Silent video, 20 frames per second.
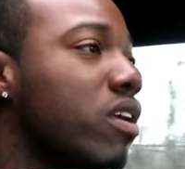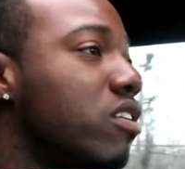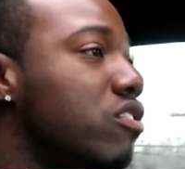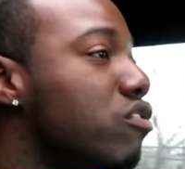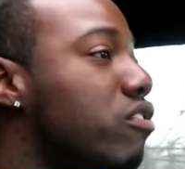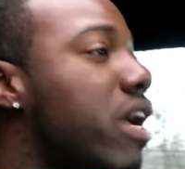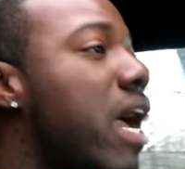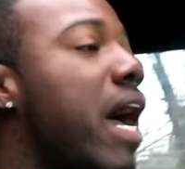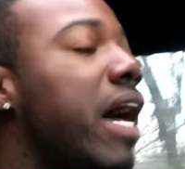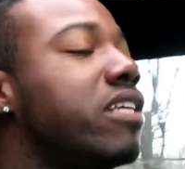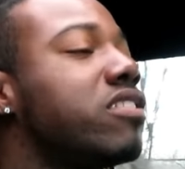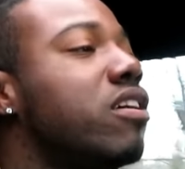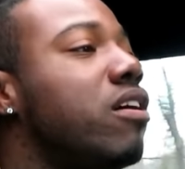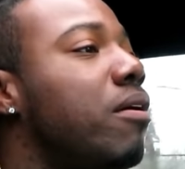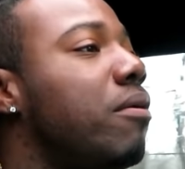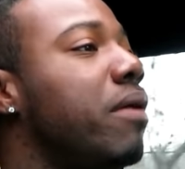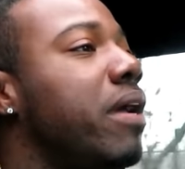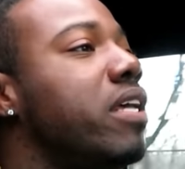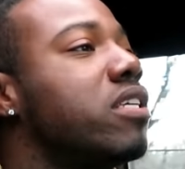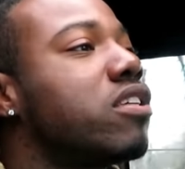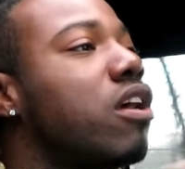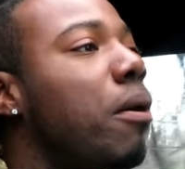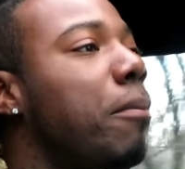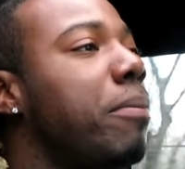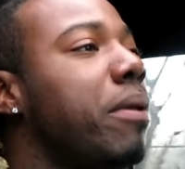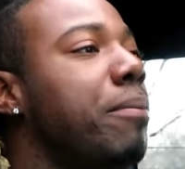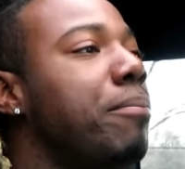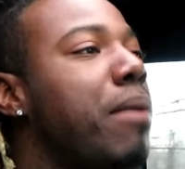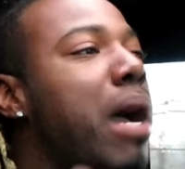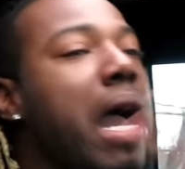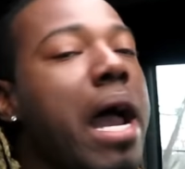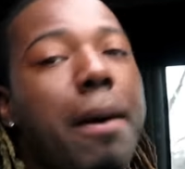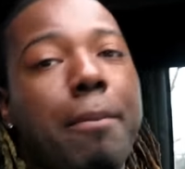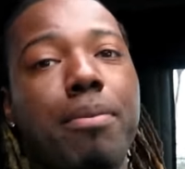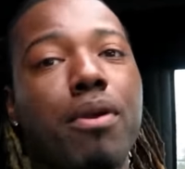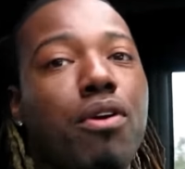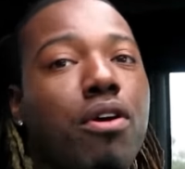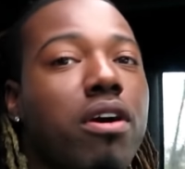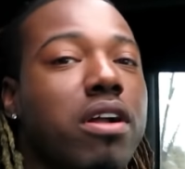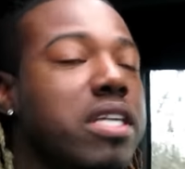you guys, it's gonna be
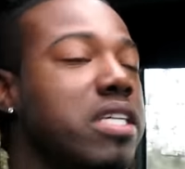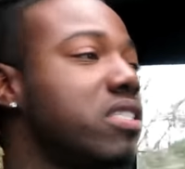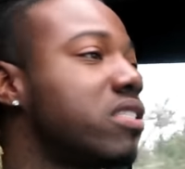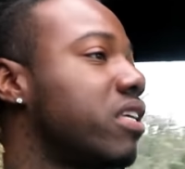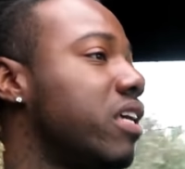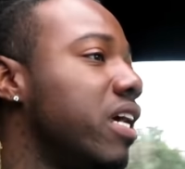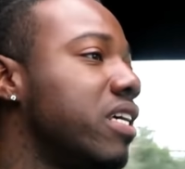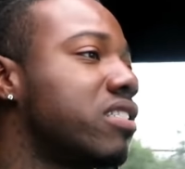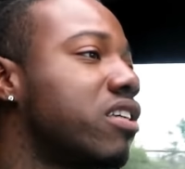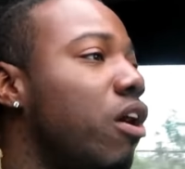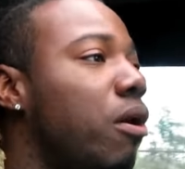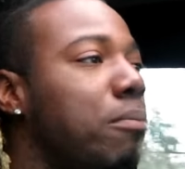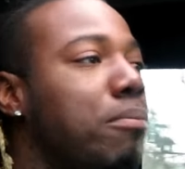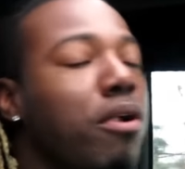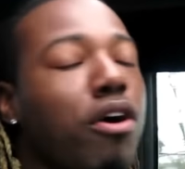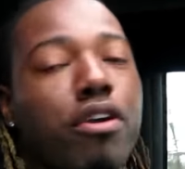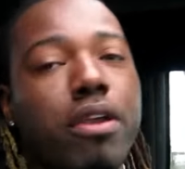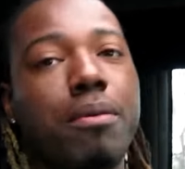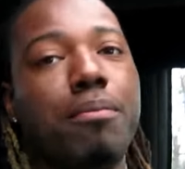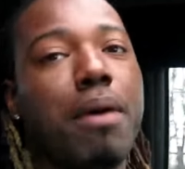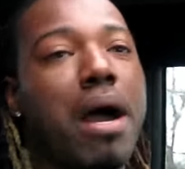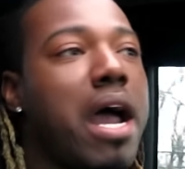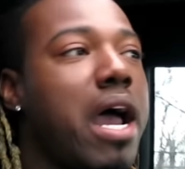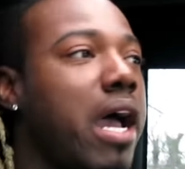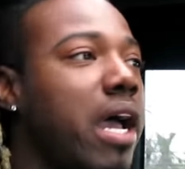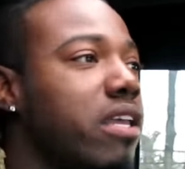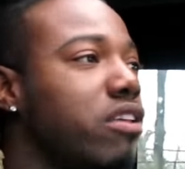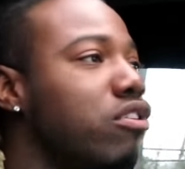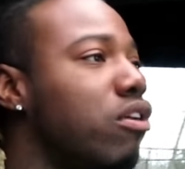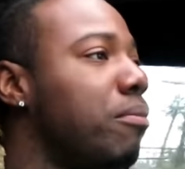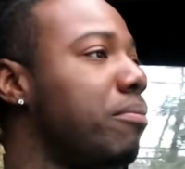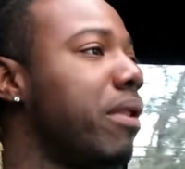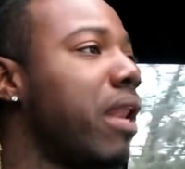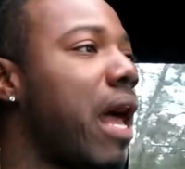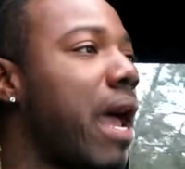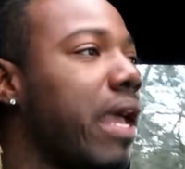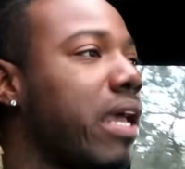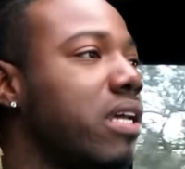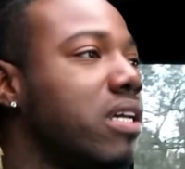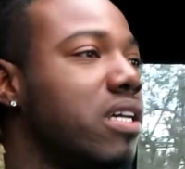mind blowing. It's gonna blow your mind. You're gonna be
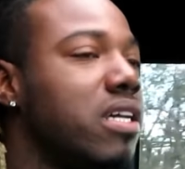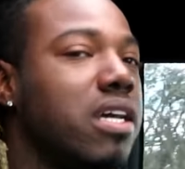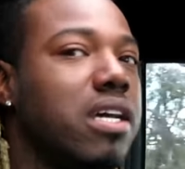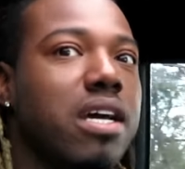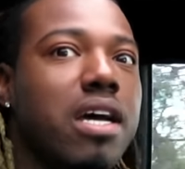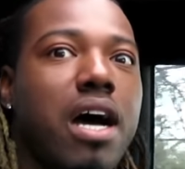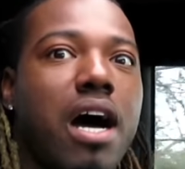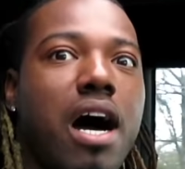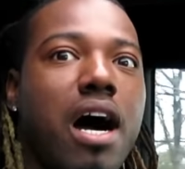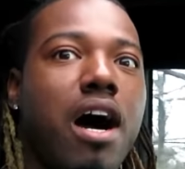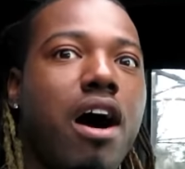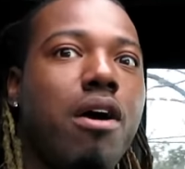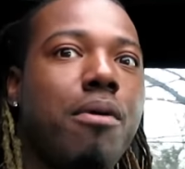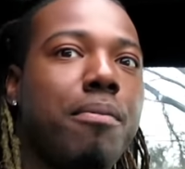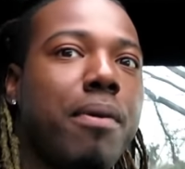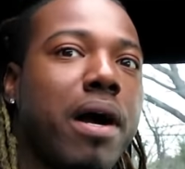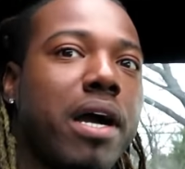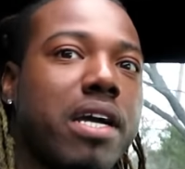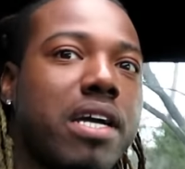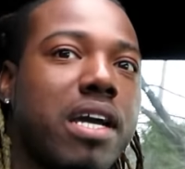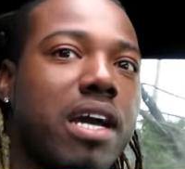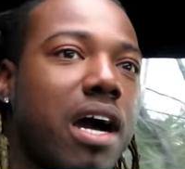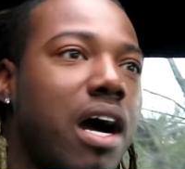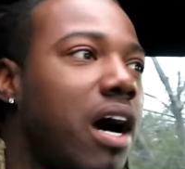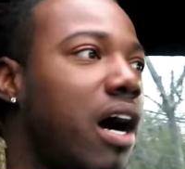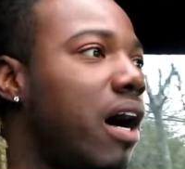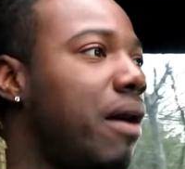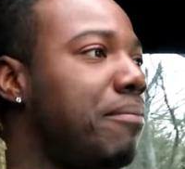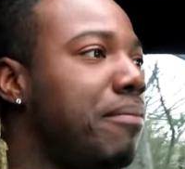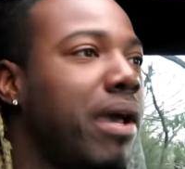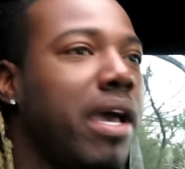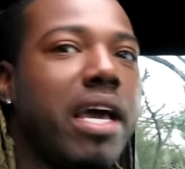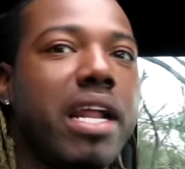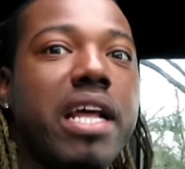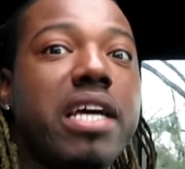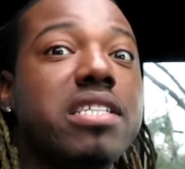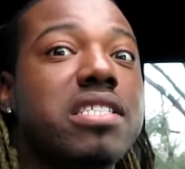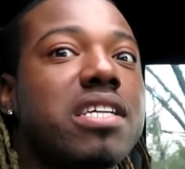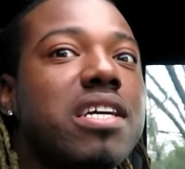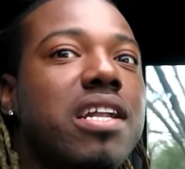like, oh my God, man,
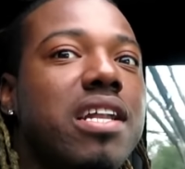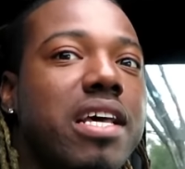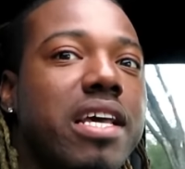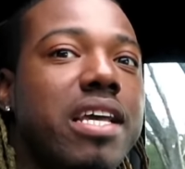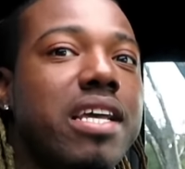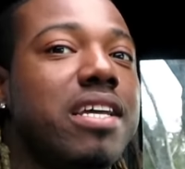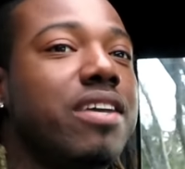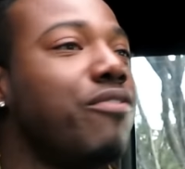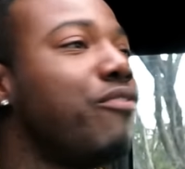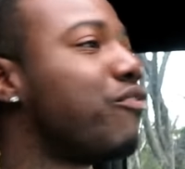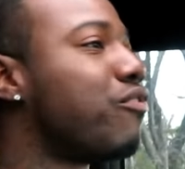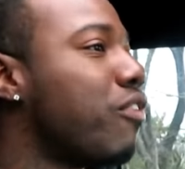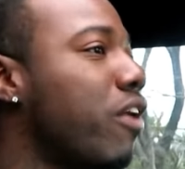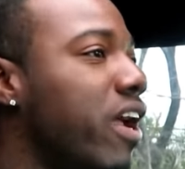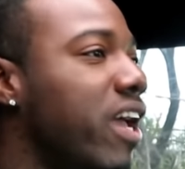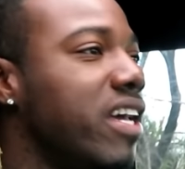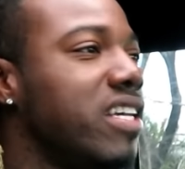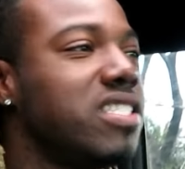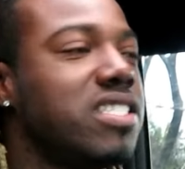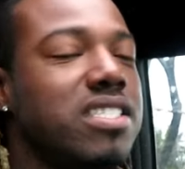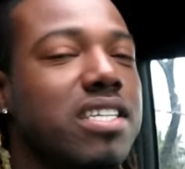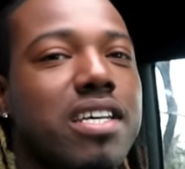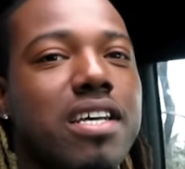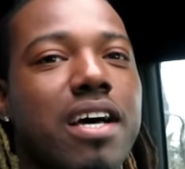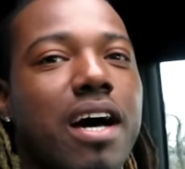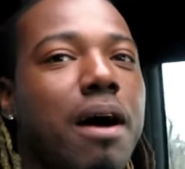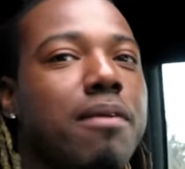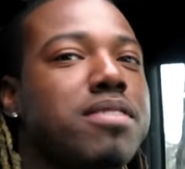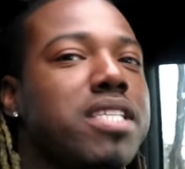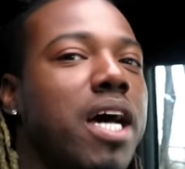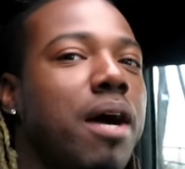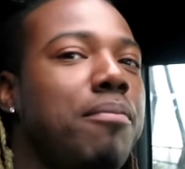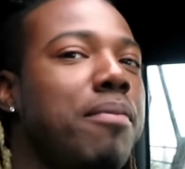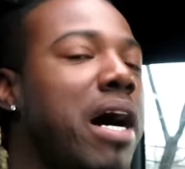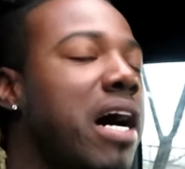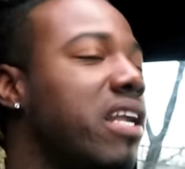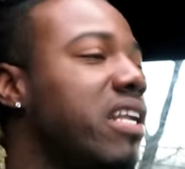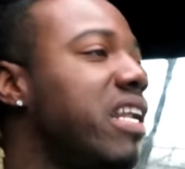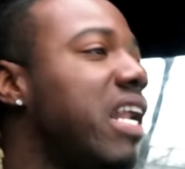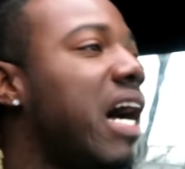that's clean, fresh. I'm talking
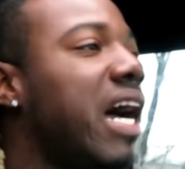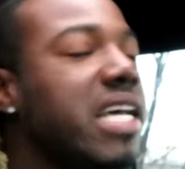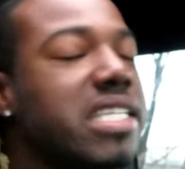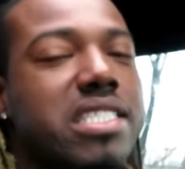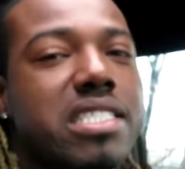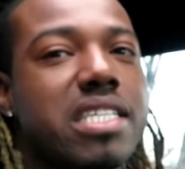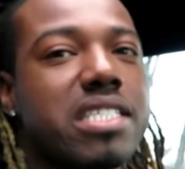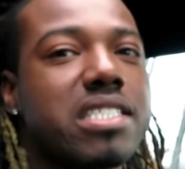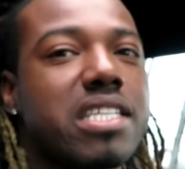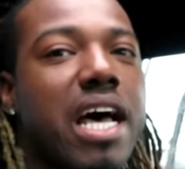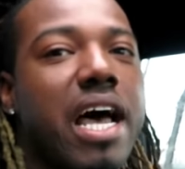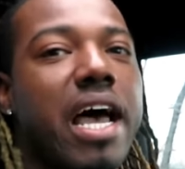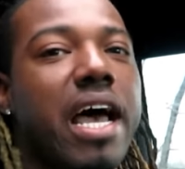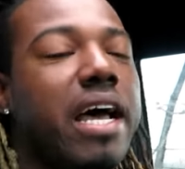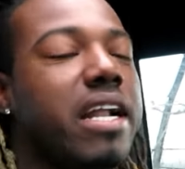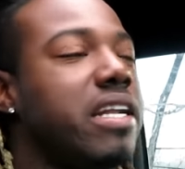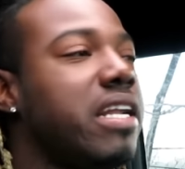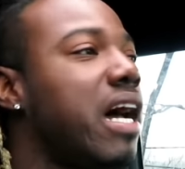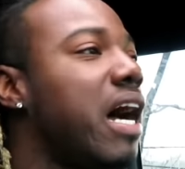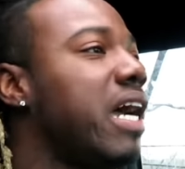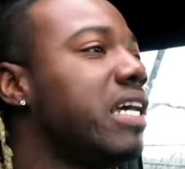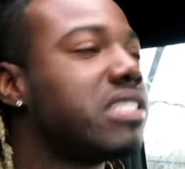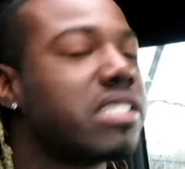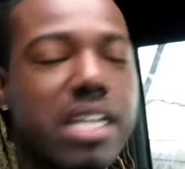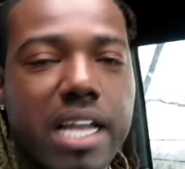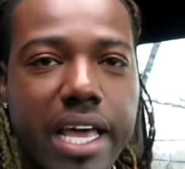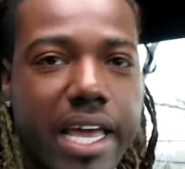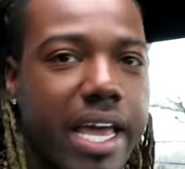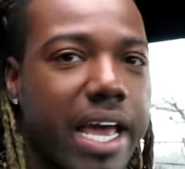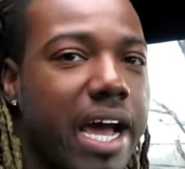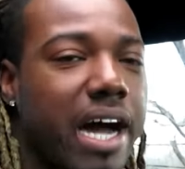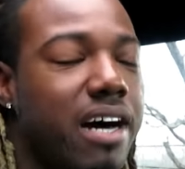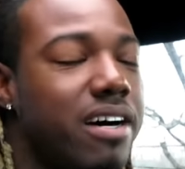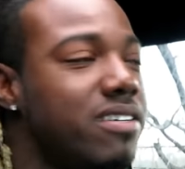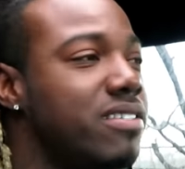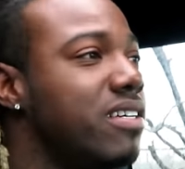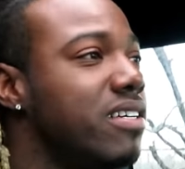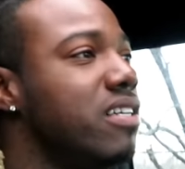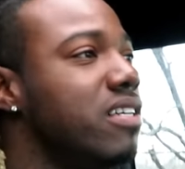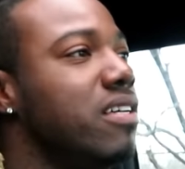about nice design, nice
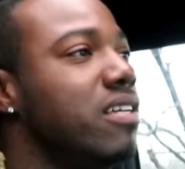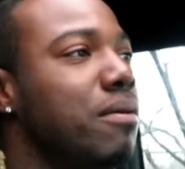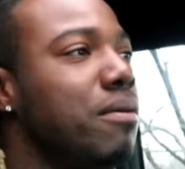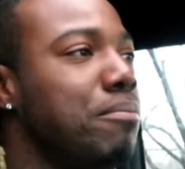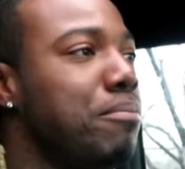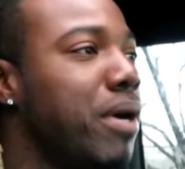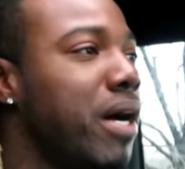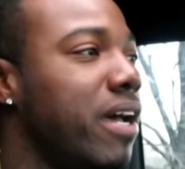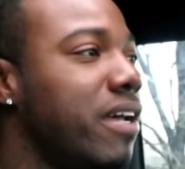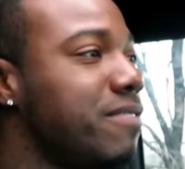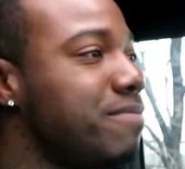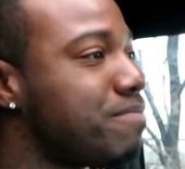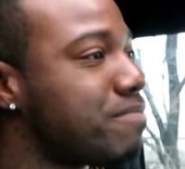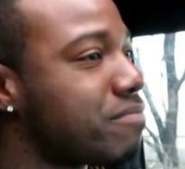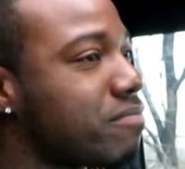layout. But